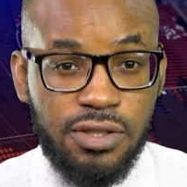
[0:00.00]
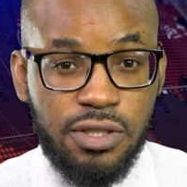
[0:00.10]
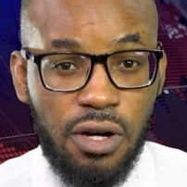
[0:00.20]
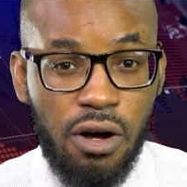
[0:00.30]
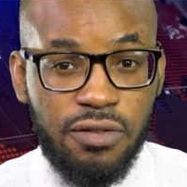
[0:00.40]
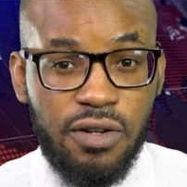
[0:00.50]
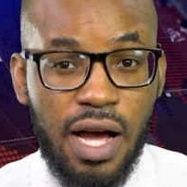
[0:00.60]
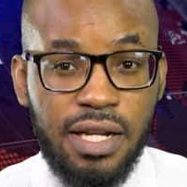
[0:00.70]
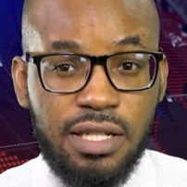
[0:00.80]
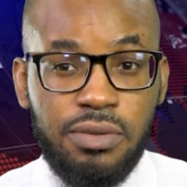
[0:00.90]
to dog
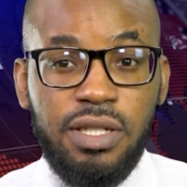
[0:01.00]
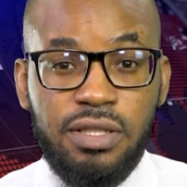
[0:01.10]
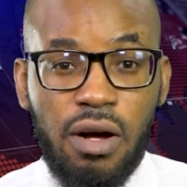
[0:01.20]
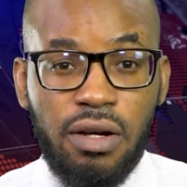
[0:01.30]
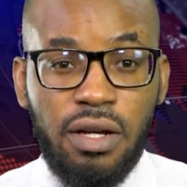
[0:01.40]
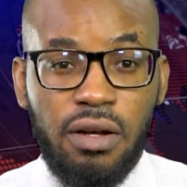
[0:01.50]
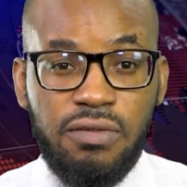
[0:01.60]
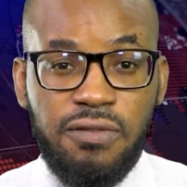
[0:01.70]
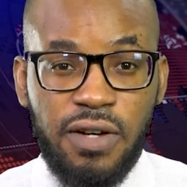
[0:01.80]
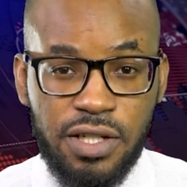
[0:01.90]
Friday's restocking
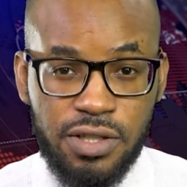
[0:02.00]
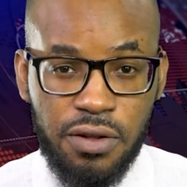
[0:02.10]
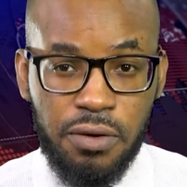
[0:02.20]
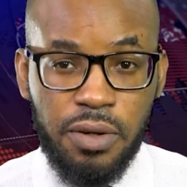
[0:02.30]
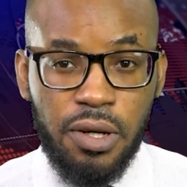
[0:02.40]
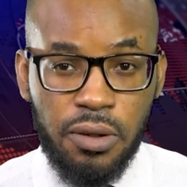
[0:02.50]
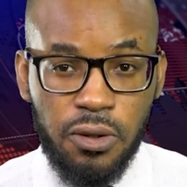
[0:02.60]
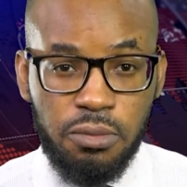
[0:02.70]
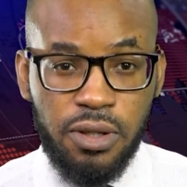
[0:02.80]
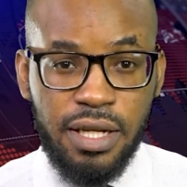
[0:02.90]
of fish in the Rio
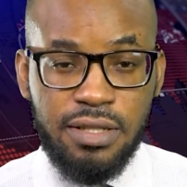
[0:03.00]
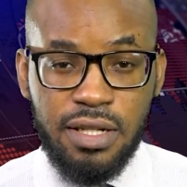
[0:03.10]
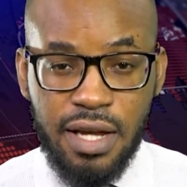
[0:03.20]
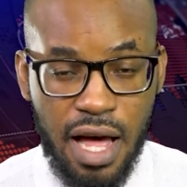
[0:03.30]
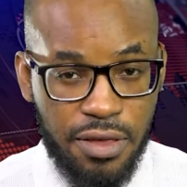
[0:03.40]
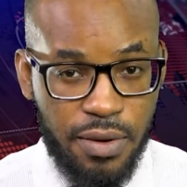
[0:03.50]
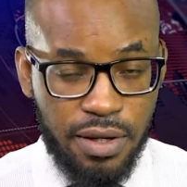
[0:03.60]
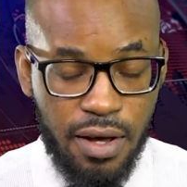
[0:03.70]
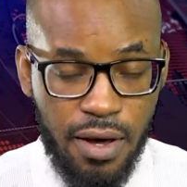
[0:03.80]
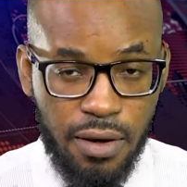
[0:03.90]
Cobra in St.
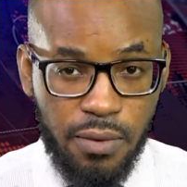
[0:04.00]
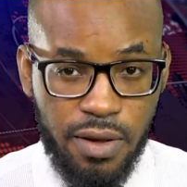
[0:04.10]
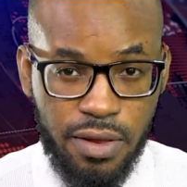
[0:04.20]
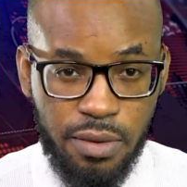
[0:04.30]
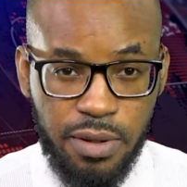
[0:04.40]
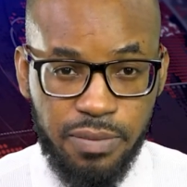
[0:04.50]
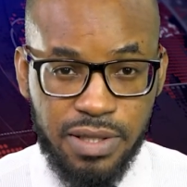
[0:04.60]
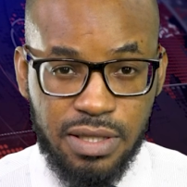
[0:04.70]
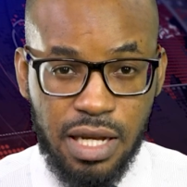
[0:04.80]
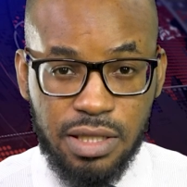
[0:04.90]
Catherine, with the
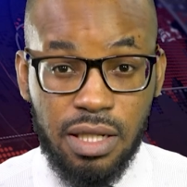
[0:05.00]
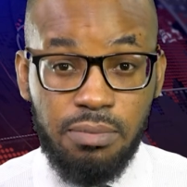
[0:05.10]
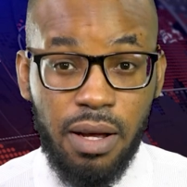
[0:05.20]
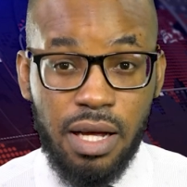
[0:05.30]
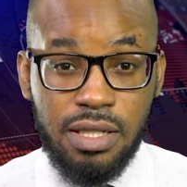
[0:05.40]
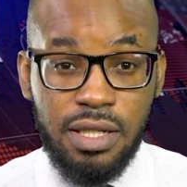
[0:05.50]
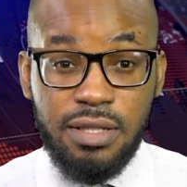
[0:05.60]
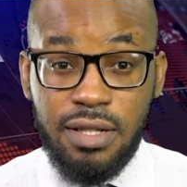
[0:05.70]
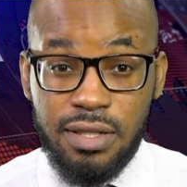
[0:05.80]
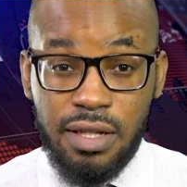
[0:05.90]
People's National Party
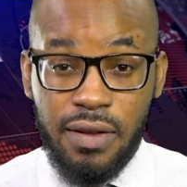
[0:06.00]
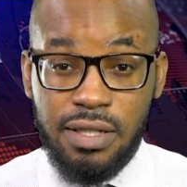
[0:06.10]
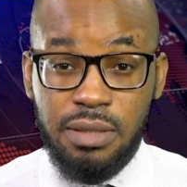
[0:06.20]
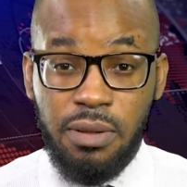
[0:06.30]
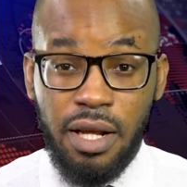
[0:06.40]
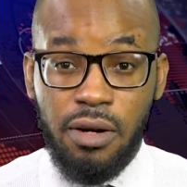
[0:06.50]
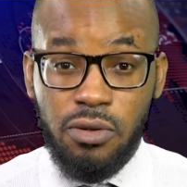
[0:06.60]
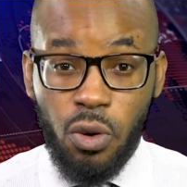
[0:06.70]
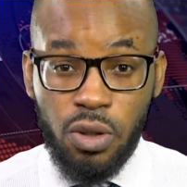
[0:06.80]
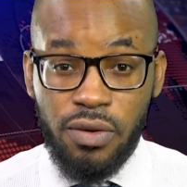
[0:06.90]
insisting that it played a
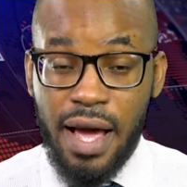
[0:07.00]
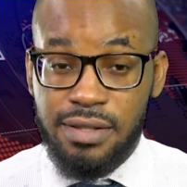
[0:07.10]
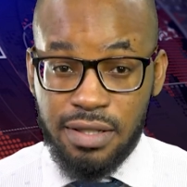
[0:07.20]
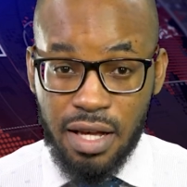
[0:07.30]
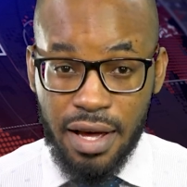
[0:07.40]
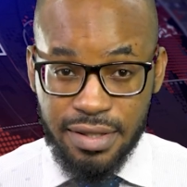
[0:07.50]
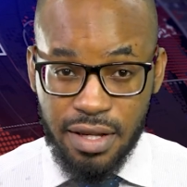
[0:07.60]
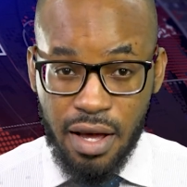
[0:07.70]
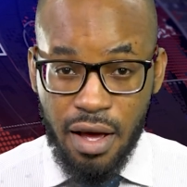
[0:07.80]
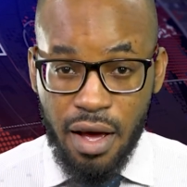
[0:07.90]
role in the exercise.
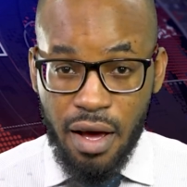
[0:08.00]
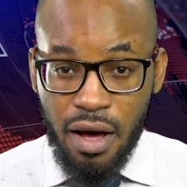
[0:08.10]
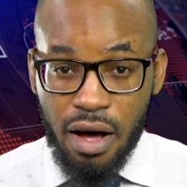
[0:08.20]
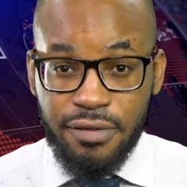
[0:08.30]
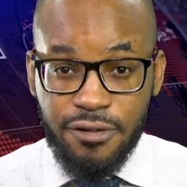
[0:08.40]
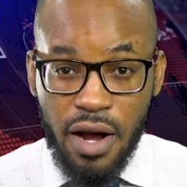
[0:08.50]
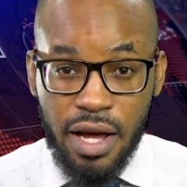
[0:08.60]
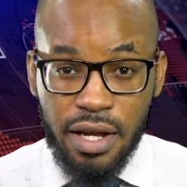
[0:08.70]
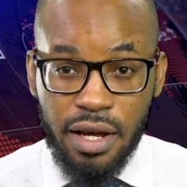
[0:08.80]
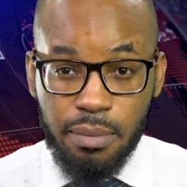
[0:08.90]
On Friday,